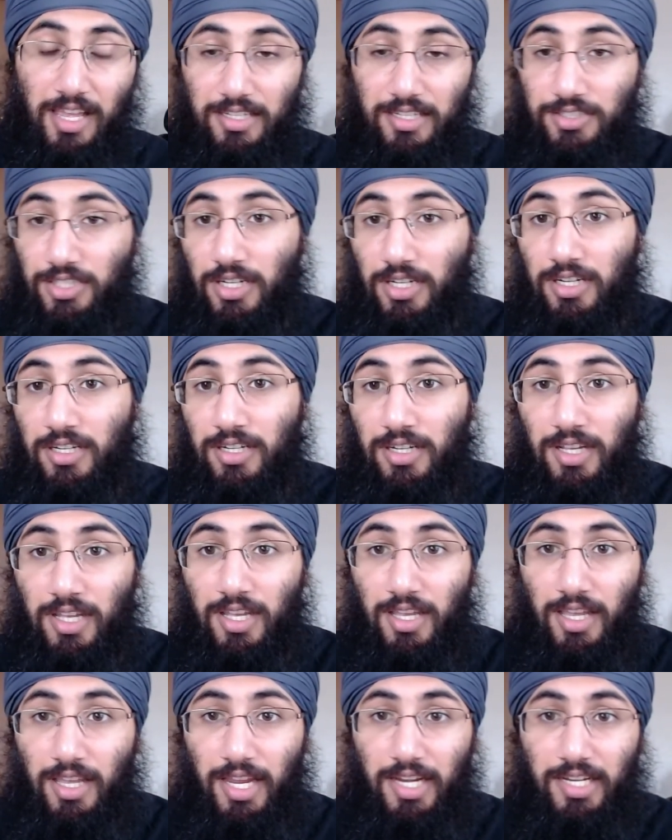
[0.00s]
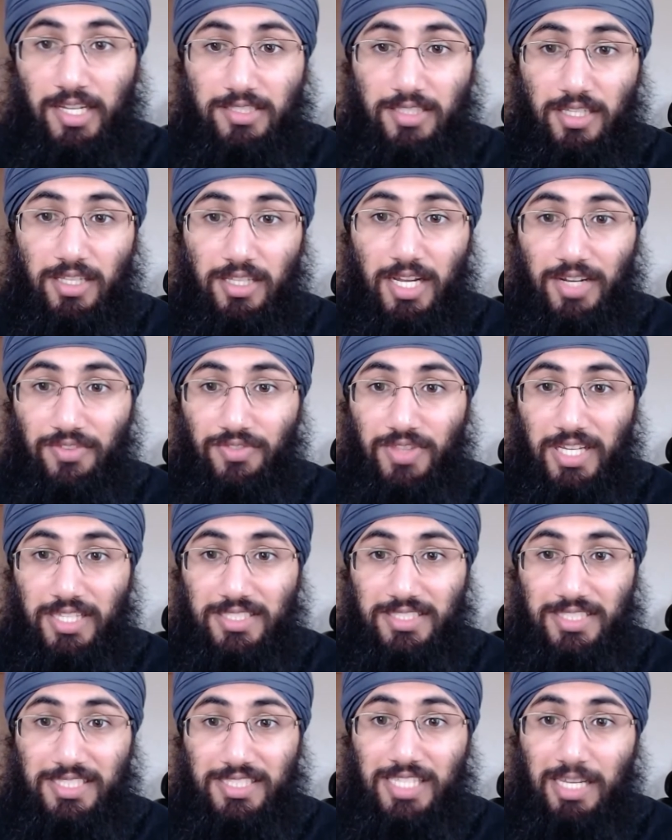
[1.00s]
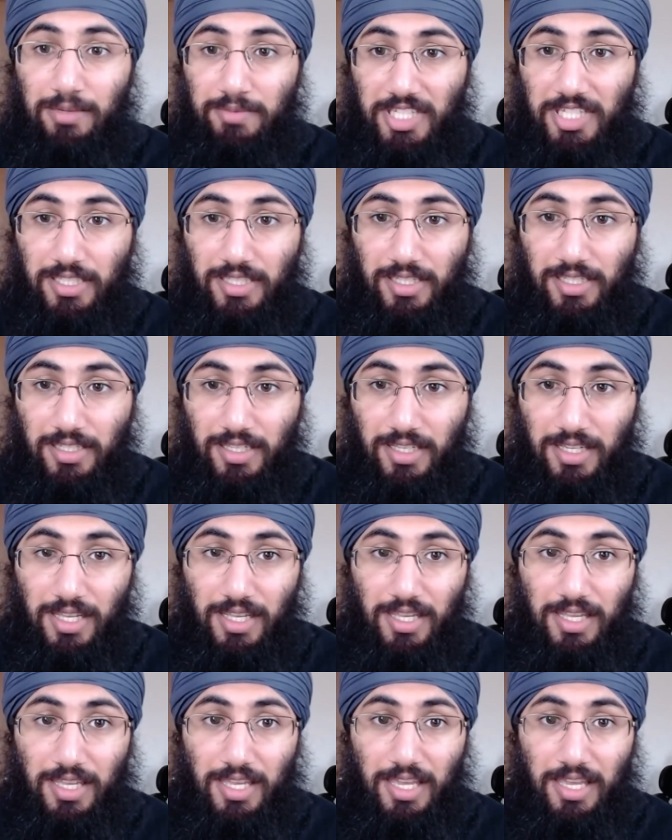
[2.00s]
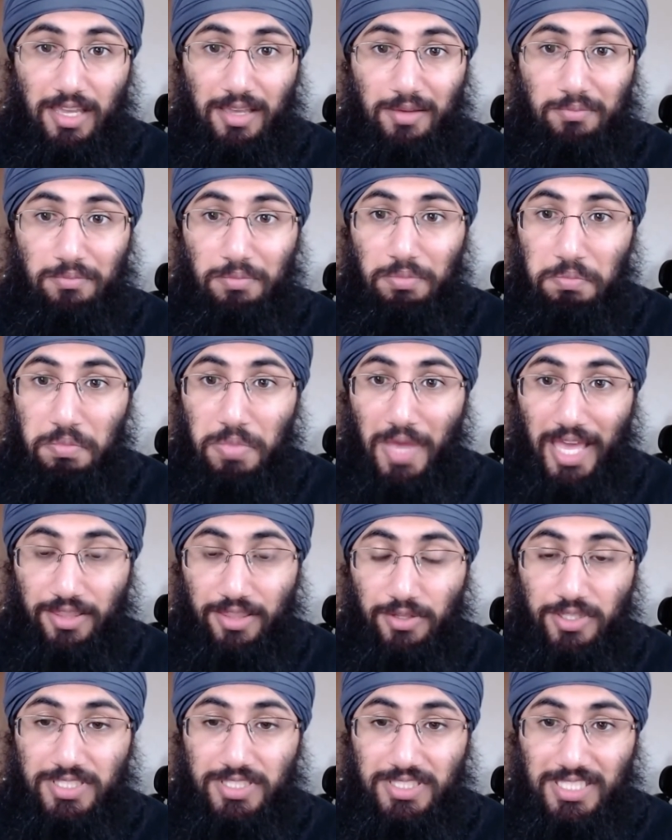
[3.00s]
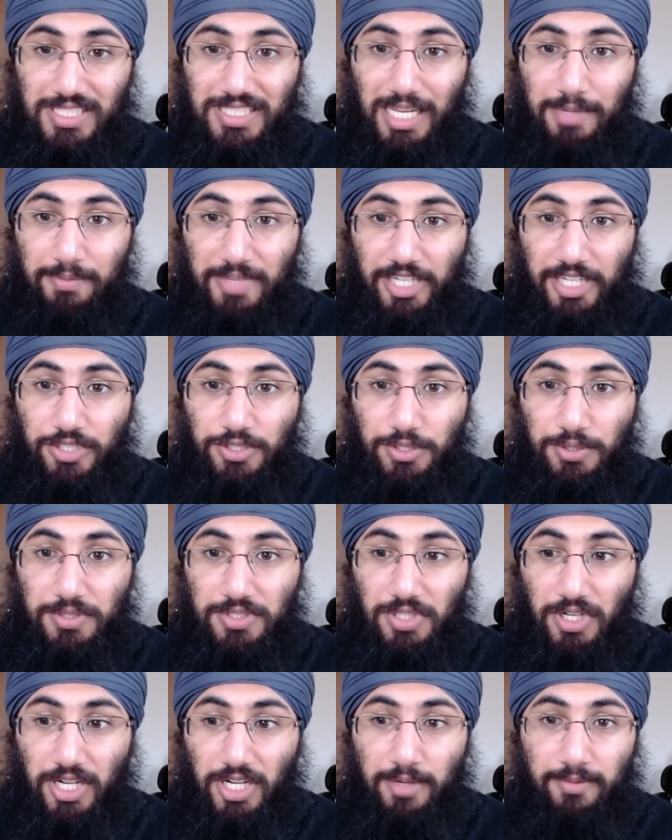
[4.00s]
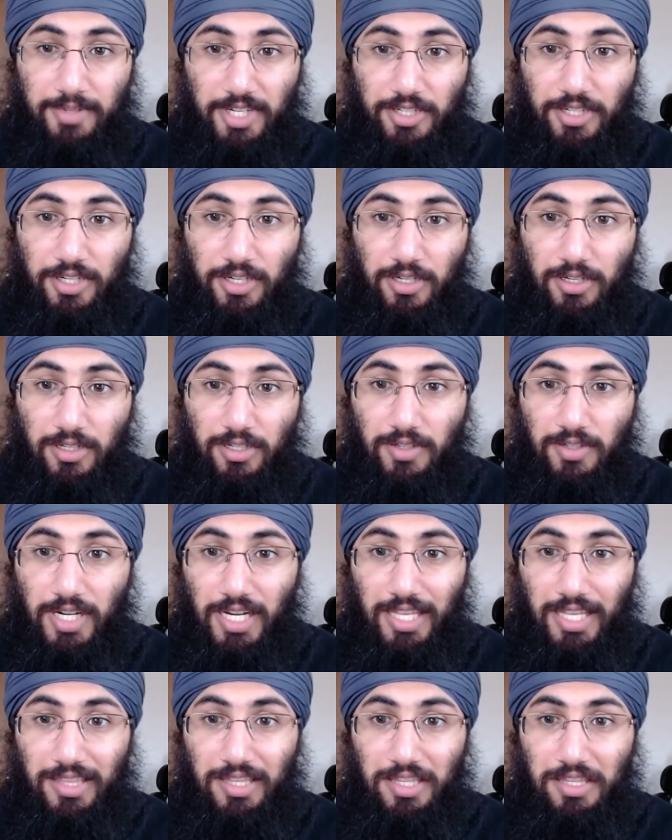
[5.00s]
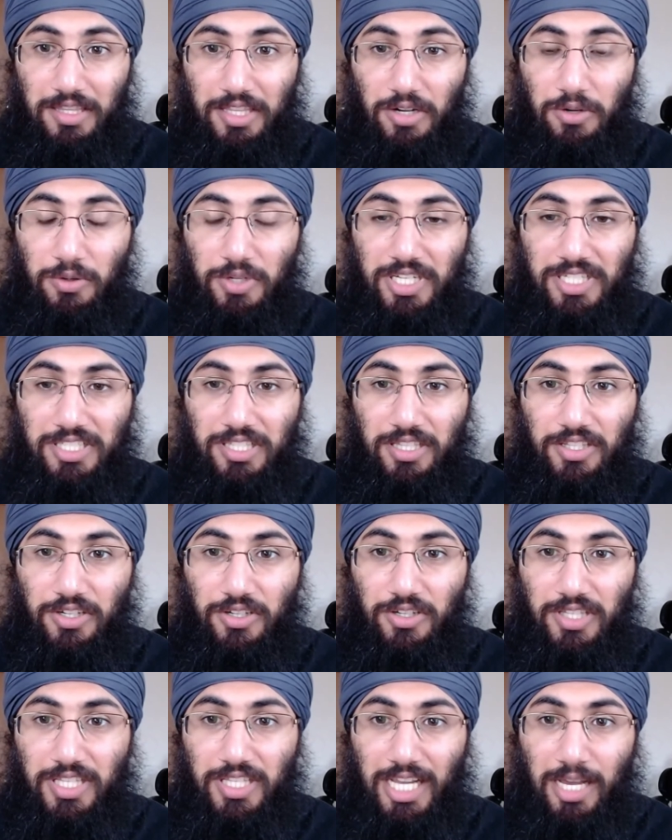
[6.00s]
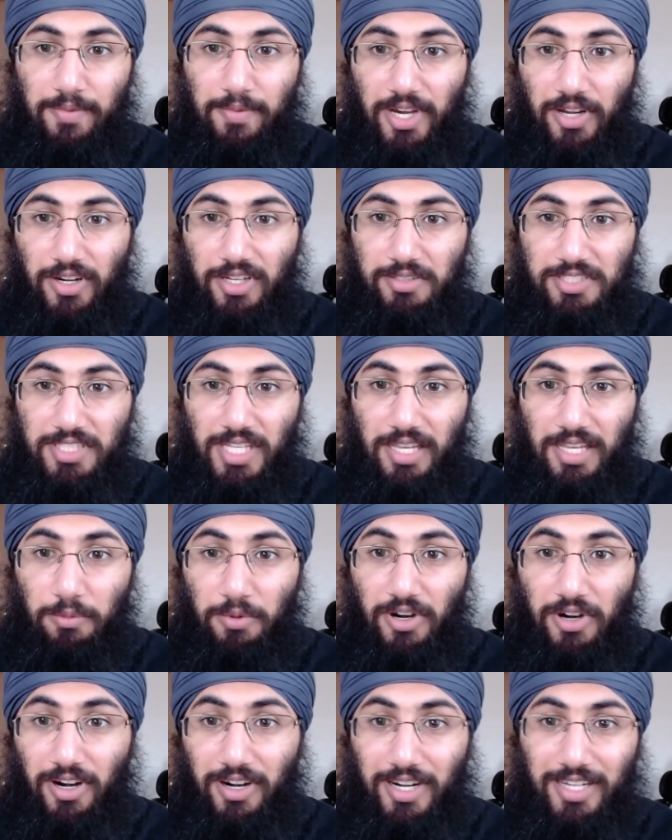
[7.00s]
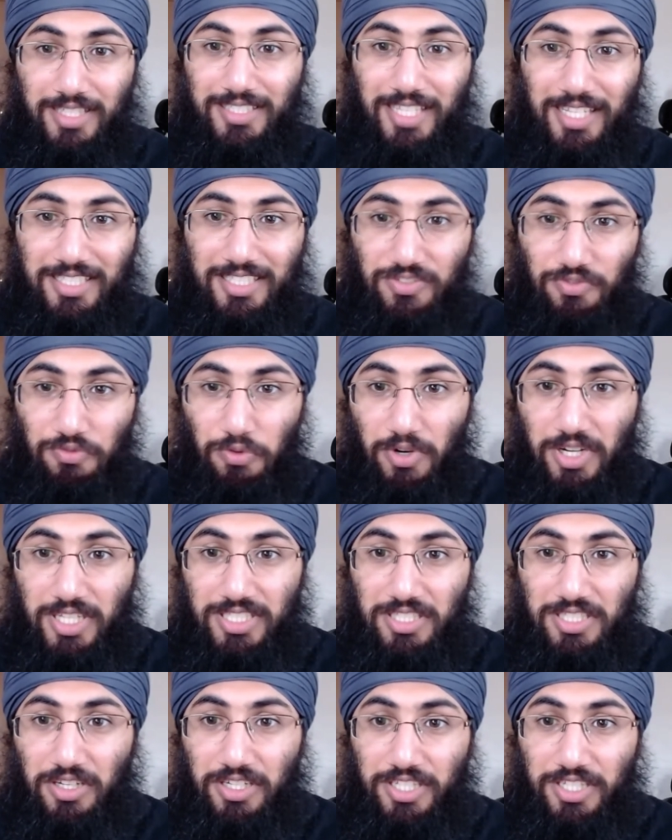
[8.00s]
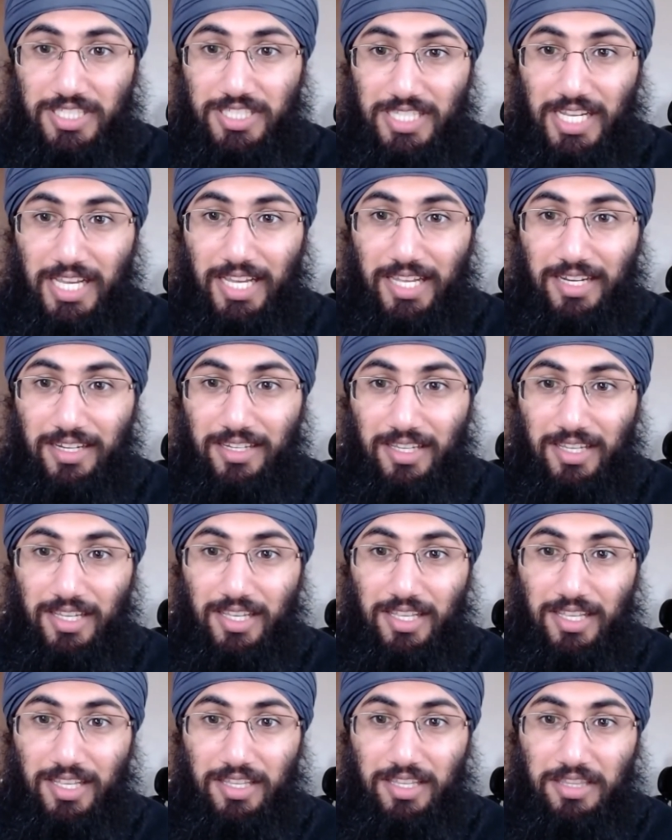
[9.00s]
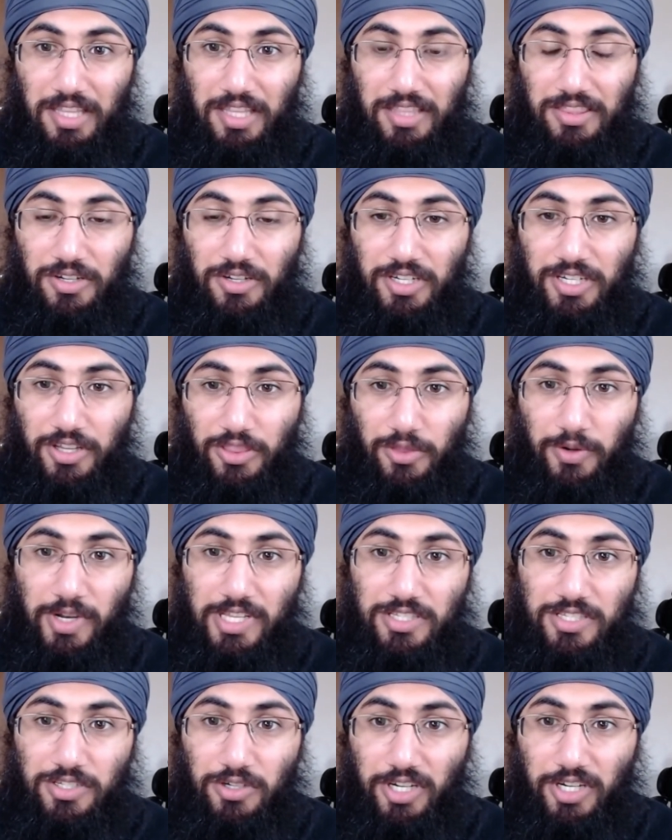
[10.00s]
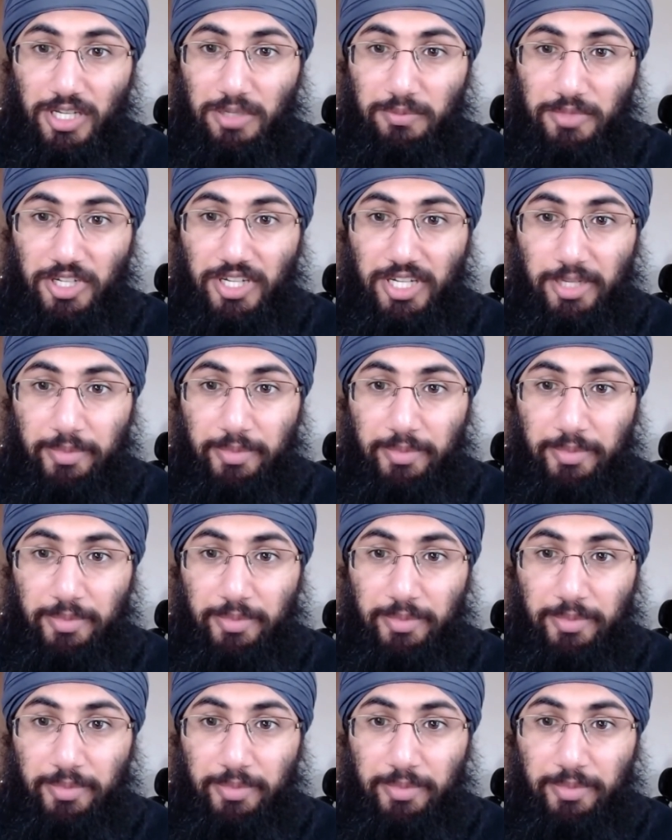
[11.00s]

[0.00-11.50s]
Sure, it does a lot of things systemically, and those systemic issues are coming into our Gurdwara, and they don't need to literally come out and say we're RSS for us to understand that there are threats to our community,